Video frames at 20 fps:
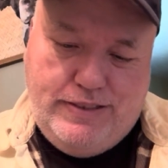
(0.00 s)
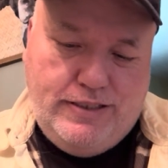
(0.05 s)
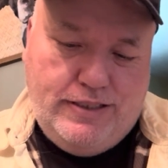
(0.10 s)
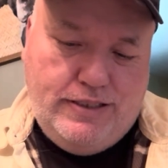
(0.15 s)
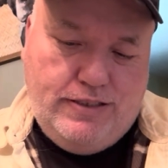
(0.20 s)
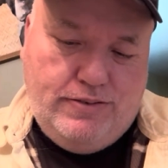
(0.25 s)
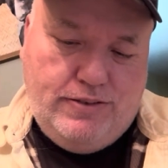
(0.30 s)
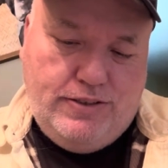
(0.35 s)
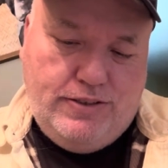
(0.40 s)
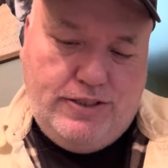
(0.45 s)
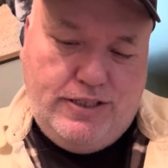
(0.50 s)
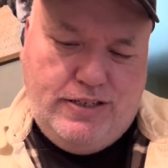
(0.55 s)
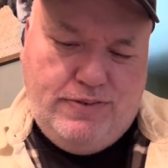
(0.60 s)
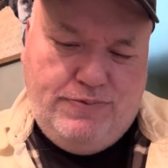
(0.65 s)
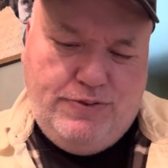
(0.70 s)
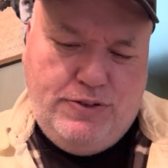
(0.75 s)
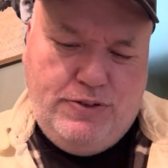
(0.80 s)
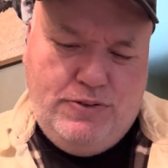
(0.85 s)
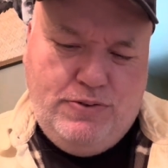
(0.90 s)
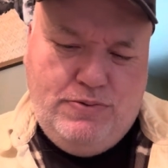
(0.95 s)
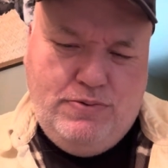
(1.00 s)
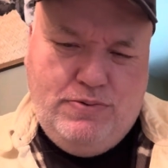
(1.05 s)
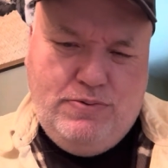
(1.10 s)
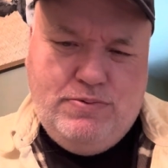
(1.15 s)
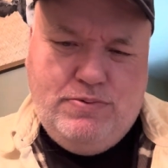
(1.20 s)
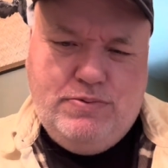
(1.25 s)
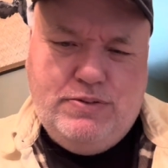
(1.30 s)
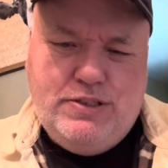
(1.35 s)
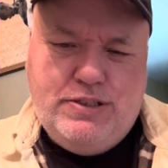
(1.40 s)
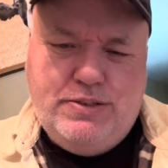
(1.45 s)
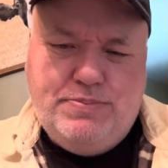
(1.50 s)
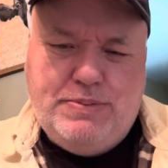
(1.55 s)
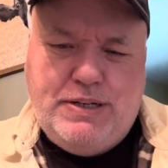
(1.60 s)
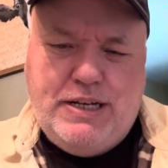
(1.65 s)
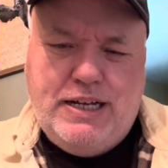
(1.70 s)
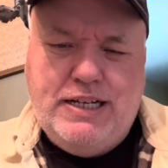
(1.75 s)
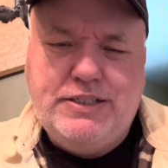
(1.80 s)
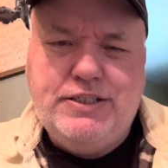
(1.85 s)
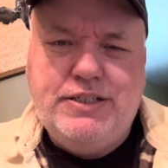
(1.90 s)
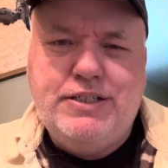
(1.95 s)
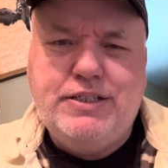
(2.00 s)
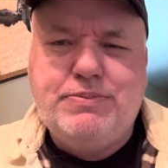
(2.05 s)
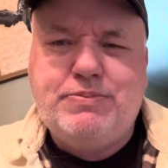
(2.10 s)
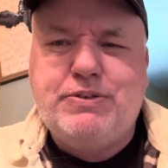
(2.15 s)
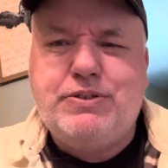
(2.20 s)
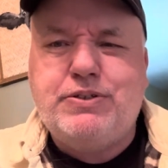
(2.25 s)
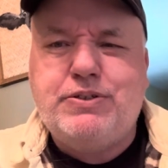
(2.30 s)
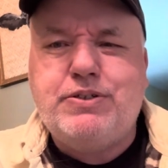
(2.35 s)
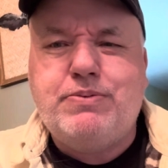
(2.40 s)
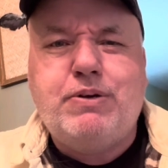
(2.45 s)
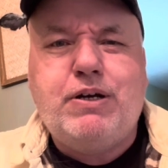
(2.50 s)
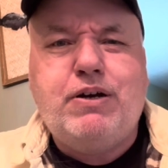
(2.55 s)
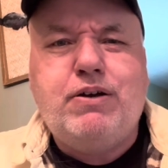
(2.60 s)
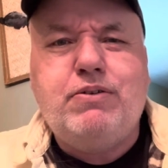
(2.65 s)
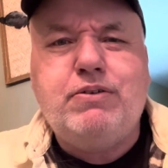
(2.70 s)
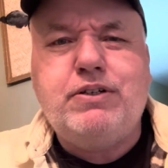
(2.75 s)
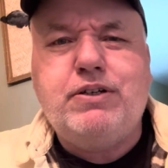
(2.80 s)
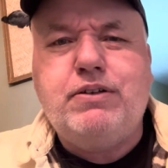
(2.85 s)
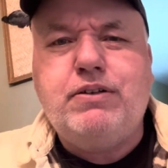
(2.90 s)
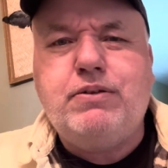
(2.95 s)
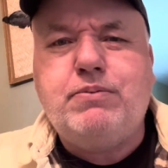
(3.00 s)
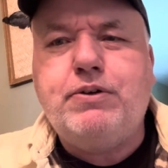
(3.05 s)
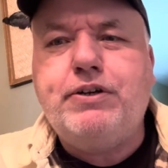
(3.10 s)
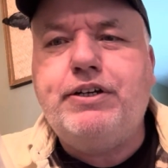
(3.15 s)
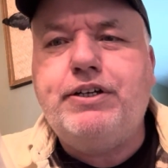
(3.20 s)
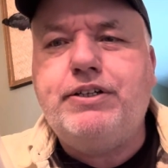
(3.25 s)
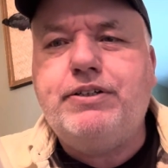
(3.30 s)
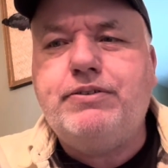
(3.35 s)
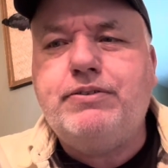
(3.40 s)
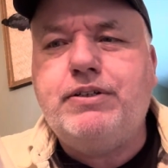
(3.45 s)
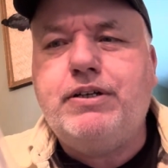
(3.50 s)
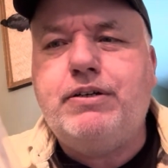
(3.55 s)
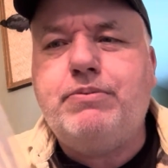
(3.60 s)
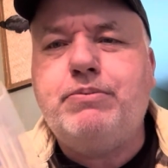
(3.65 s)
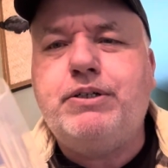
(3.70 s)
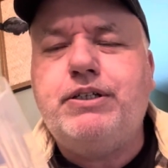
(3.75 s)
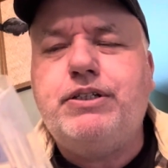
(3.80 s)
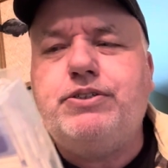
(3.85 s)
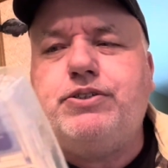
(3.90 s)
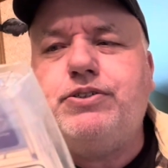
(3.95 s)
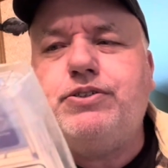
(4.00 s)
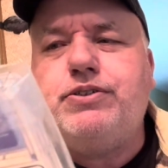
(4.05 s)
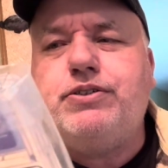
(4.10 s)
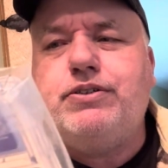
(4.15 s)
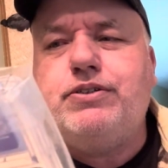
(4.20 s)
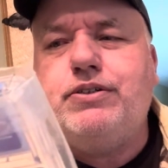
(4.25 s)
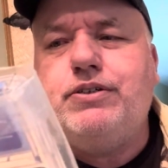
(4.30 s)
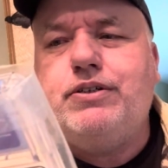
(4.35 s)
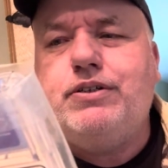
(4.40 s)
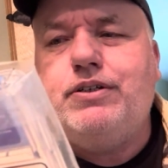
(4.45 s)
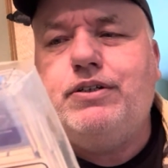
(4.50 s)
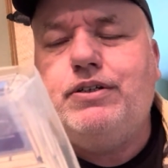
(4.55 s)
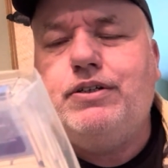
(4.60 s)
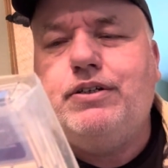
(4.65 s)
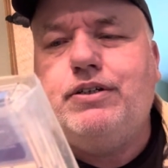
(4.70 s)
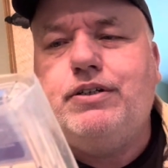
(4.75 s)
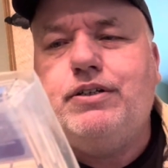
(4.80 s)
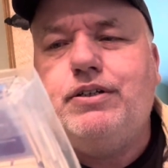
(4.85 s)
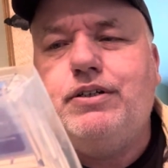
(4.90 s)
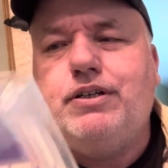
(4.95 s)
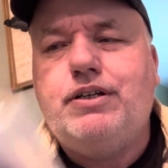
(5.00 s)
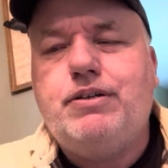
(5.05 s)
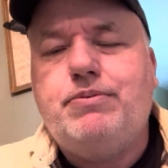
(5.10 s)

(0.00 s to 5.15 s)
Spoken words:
don't know, it's got a few spine ticks, but they're small, color break, not much. I